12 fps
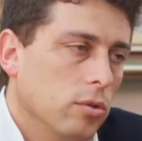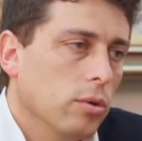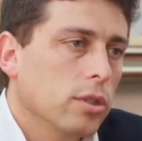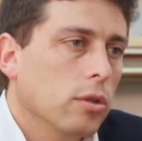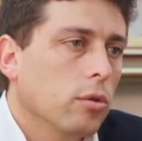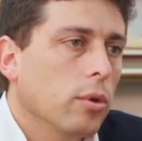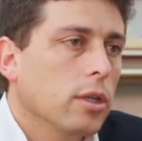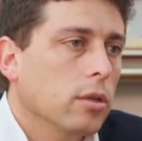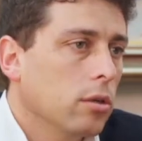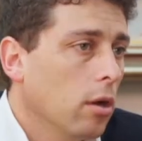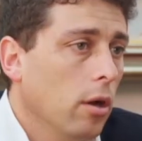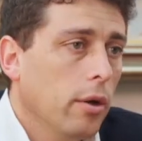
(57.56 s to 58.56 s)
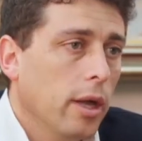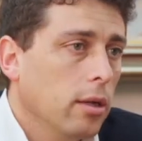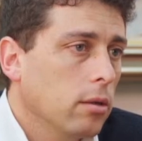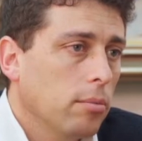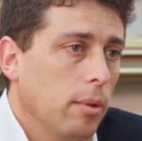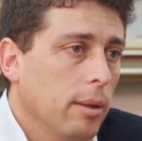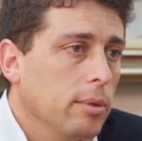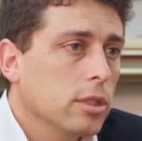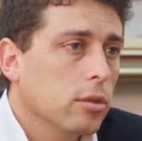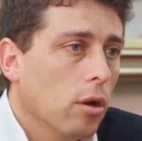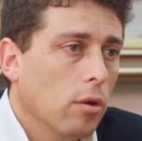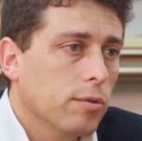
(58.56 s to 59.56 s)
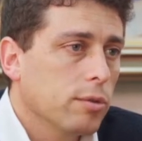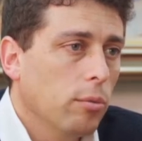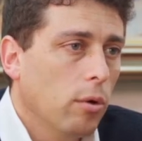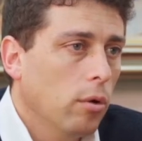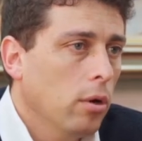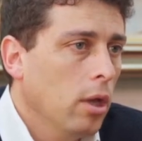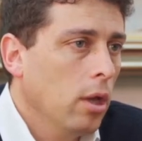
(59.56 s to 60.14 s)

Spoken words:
always a good way to go. And maybe start off small,